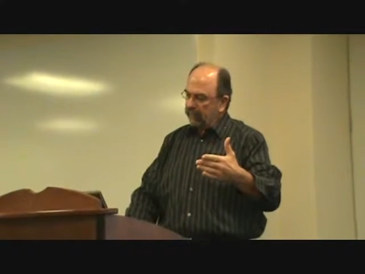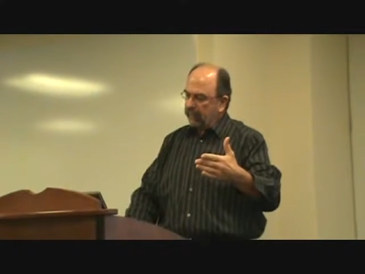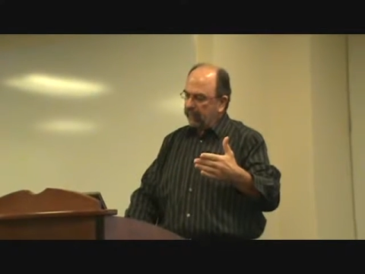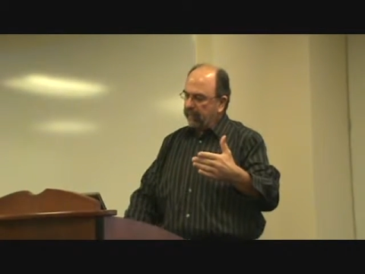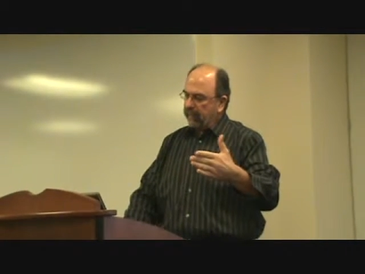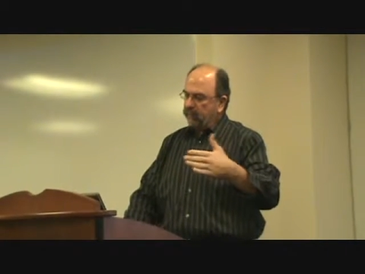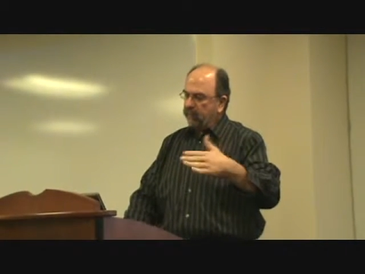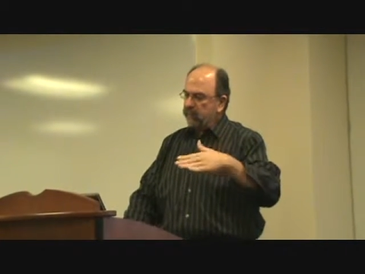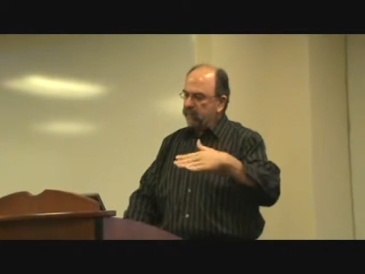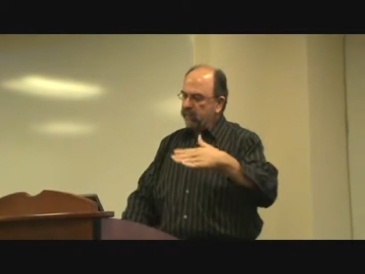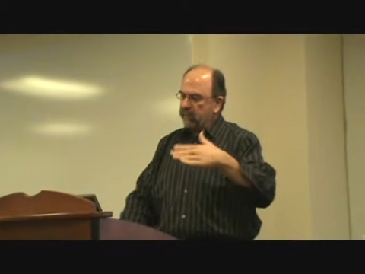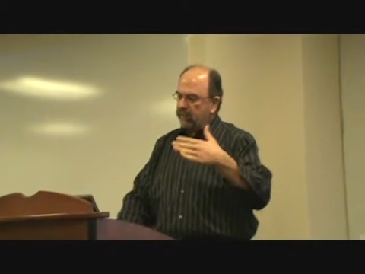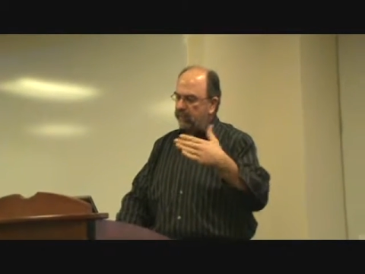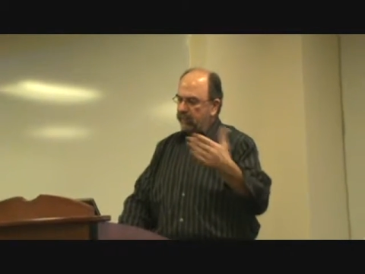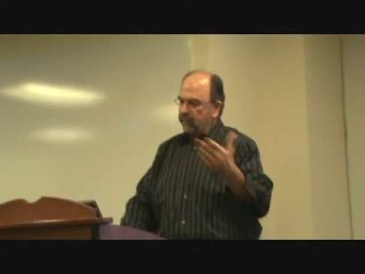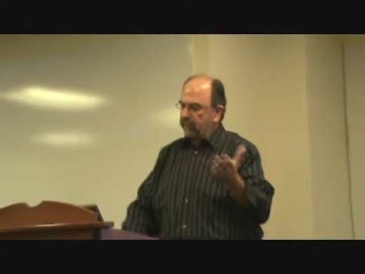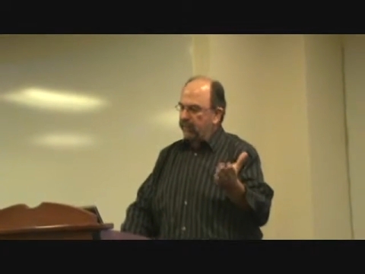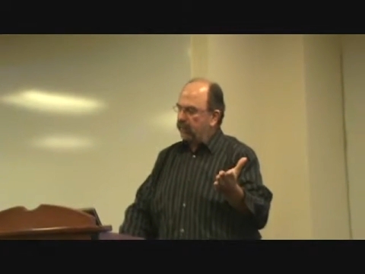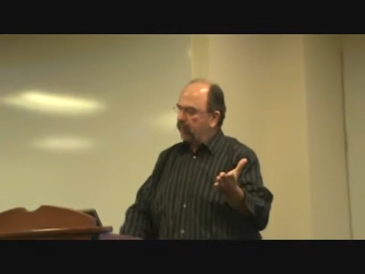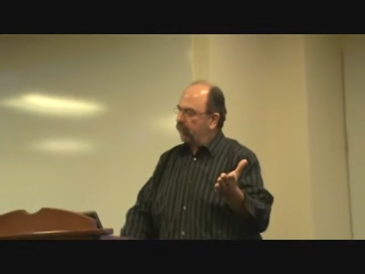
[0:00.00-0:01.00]
again, we see
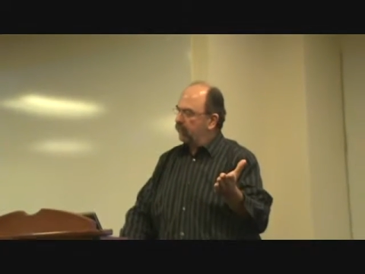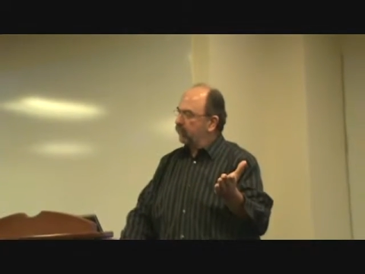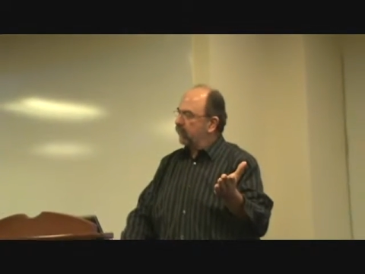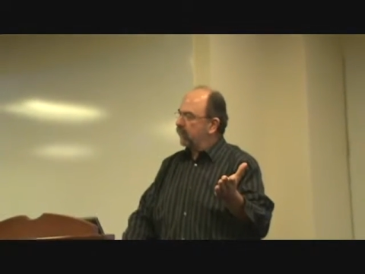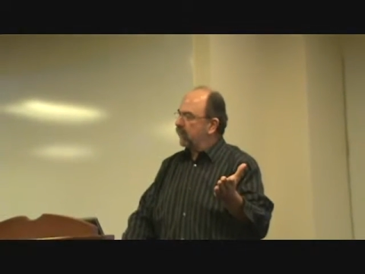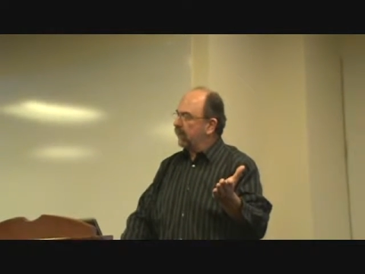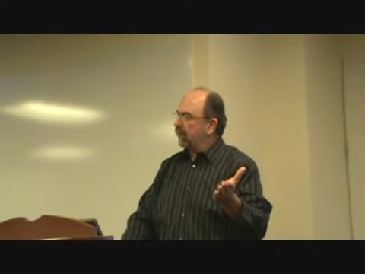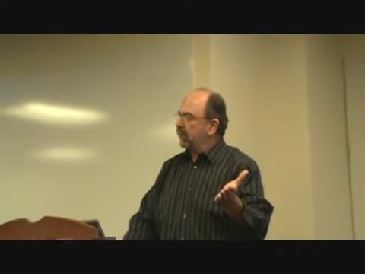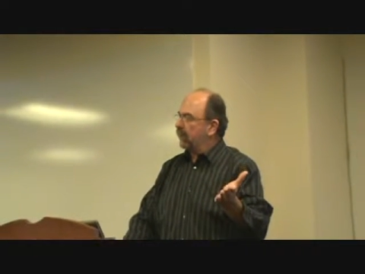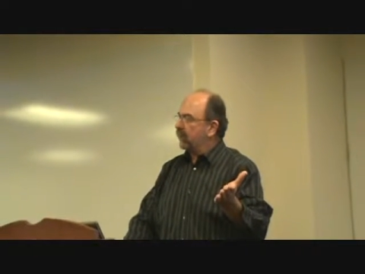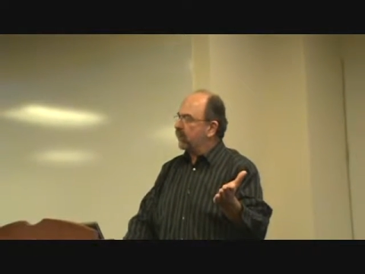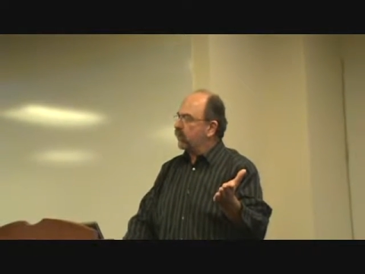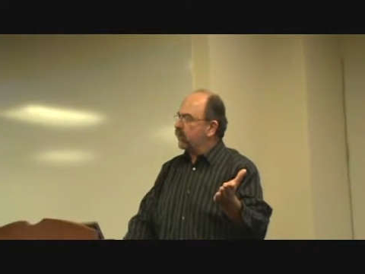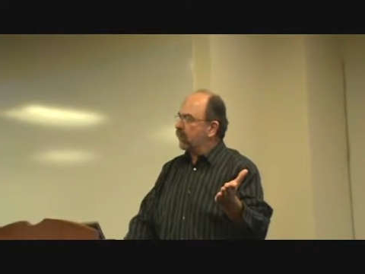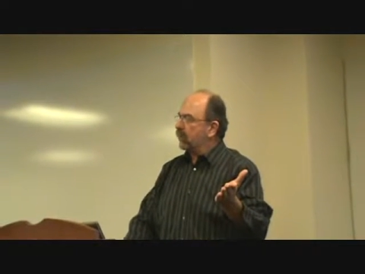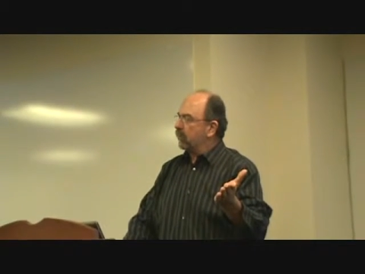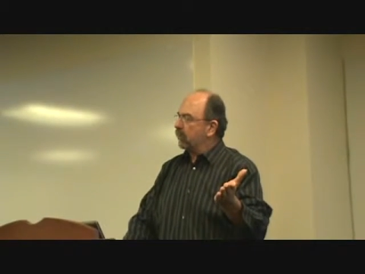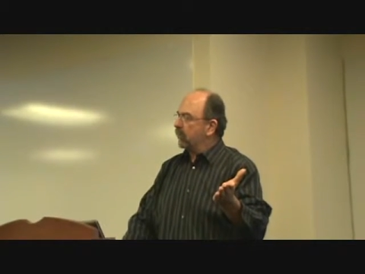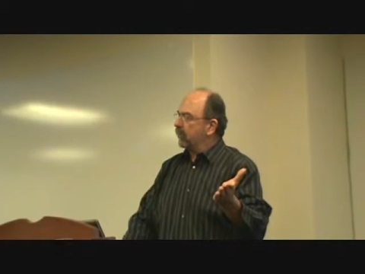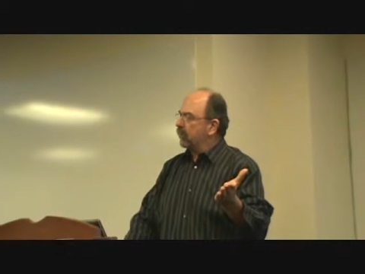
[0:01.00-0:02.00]
that the
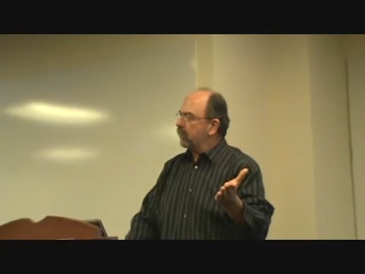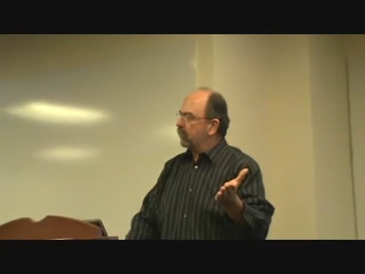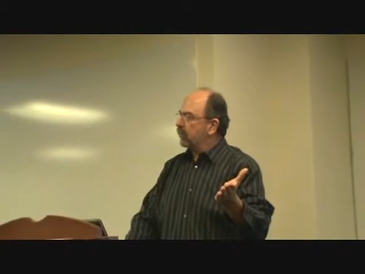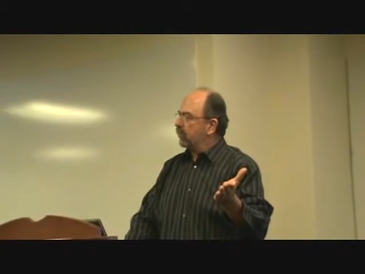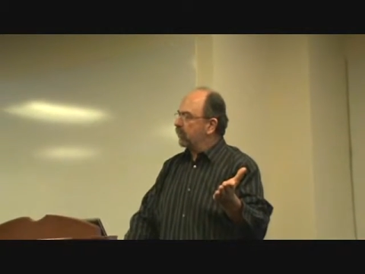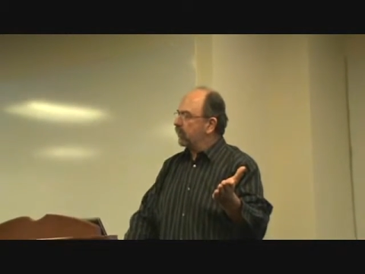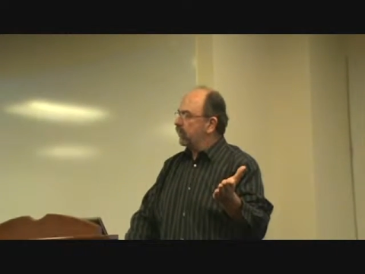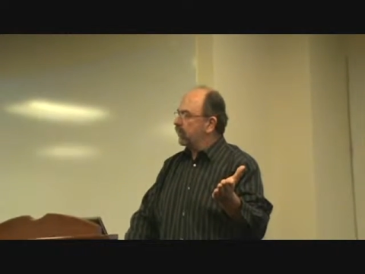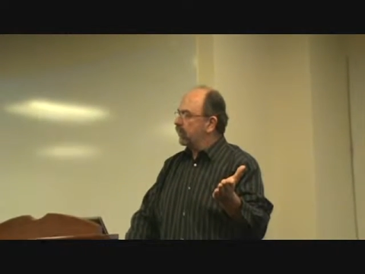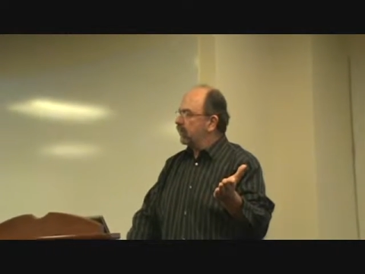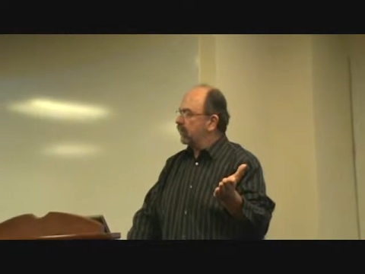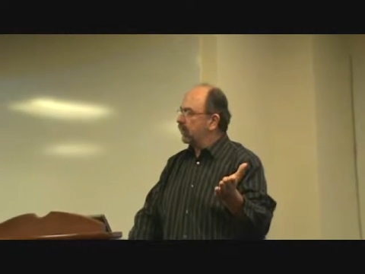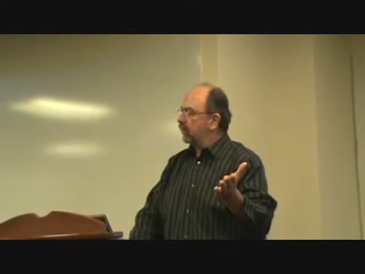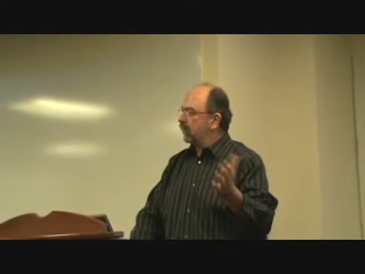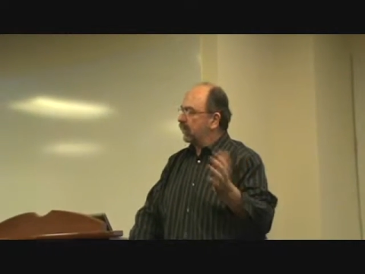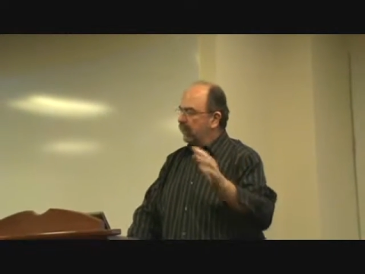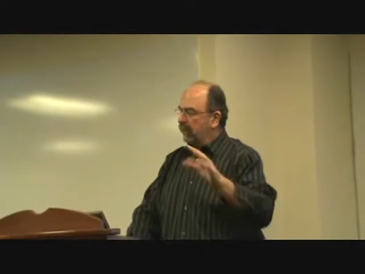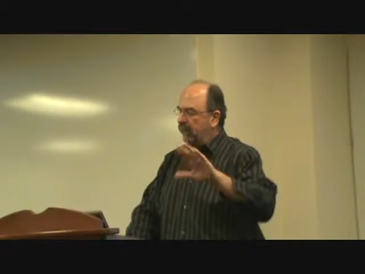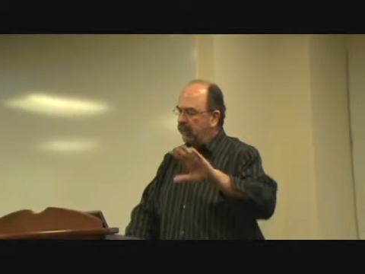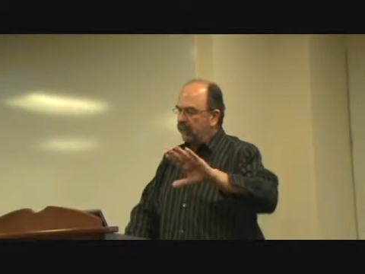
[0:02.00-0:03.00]
technology companies that are in New
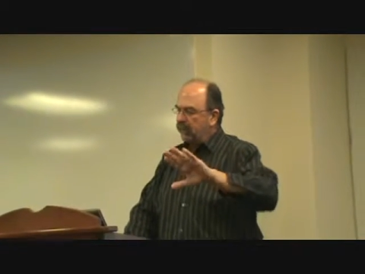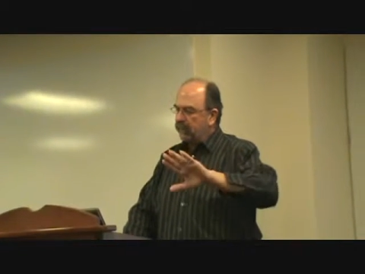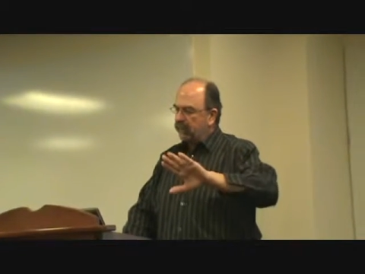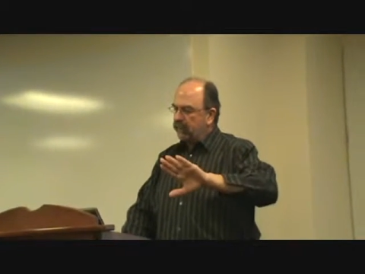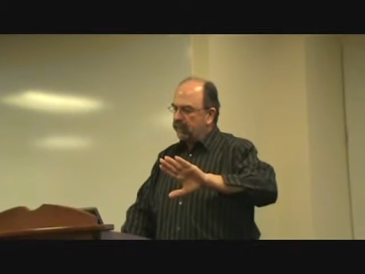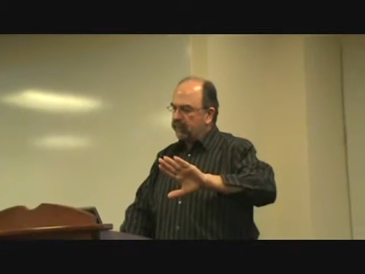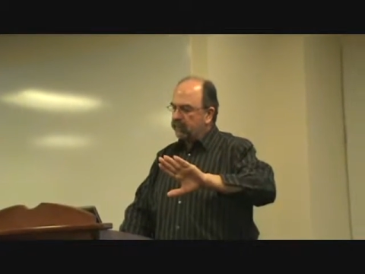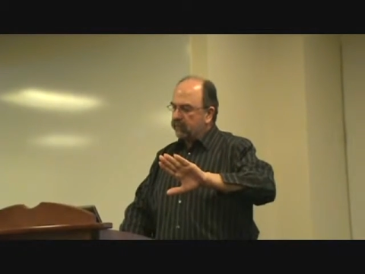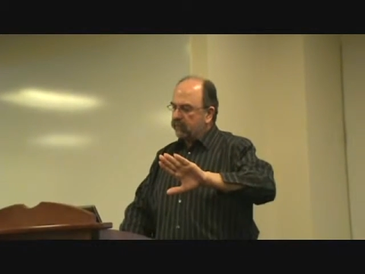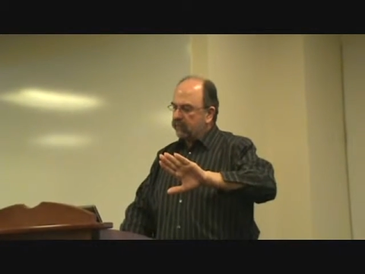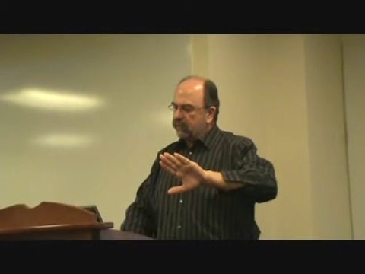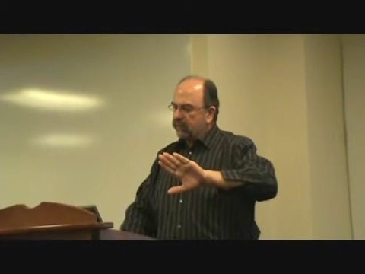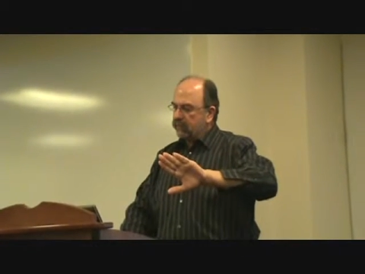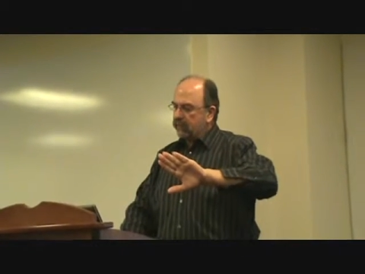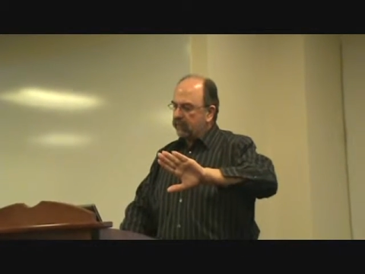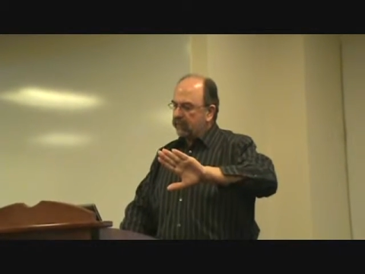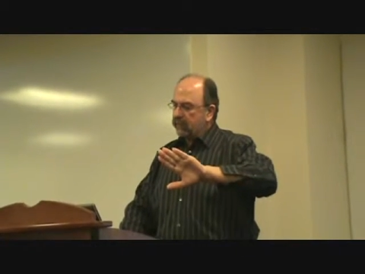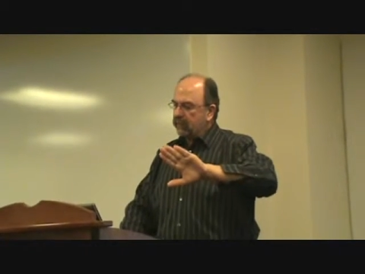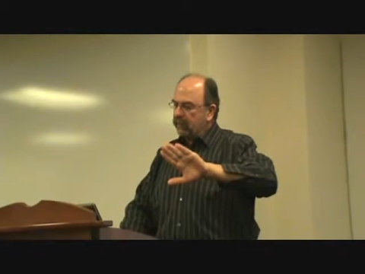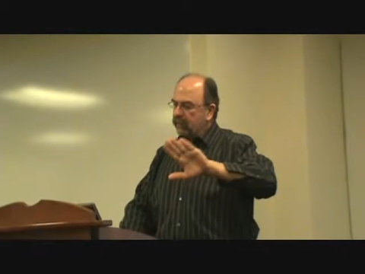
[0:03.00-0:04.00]
York
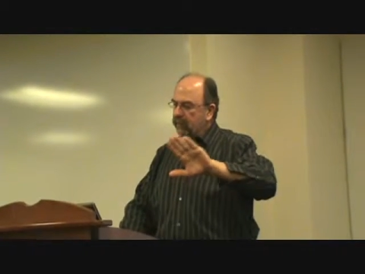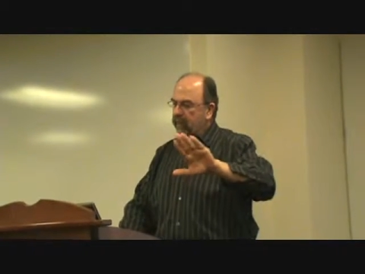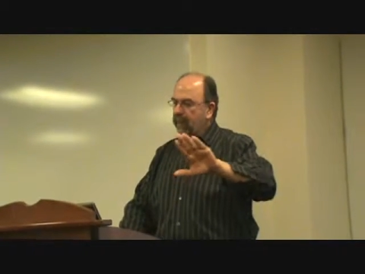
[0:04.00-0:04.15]
tend to